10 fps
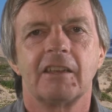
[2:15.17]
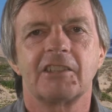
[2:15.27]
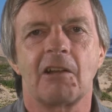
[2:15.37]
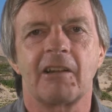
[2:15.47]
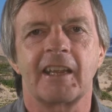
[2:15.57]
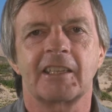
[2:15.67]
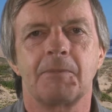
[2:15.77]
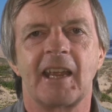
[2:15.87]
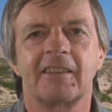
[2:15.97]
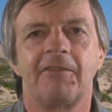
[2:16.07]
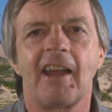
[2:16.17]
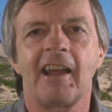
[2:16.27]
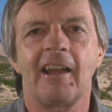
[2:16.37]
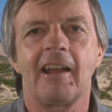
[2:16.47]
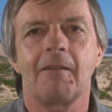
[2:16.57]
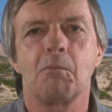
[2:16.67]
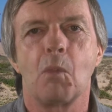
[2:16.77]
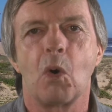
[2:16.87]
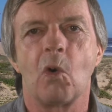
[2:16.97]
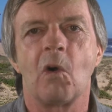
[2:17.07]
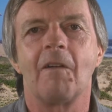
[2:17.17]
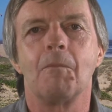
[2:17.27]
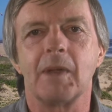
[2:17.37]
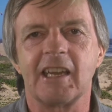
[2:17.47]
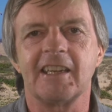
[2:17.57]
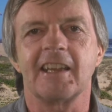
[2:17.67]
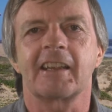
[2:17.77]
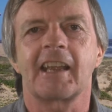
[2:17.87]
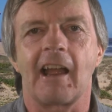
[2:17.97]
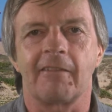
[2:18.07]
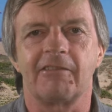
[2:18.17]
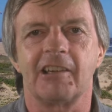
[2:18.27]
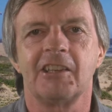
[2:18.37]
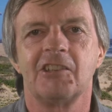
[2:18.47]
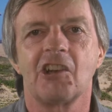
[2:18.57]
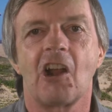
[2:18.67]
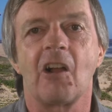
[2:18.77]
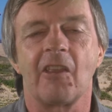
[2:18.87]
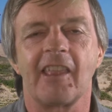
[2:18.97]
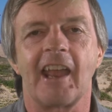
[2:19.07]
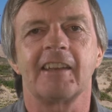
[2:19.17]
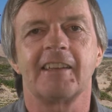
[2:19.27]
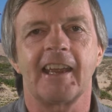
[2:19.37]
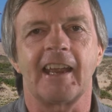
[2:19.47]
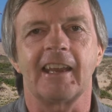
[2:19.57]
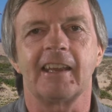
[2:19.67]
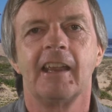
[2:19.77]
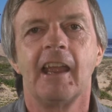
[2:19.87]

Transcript: So I expect far more media coverage on that day.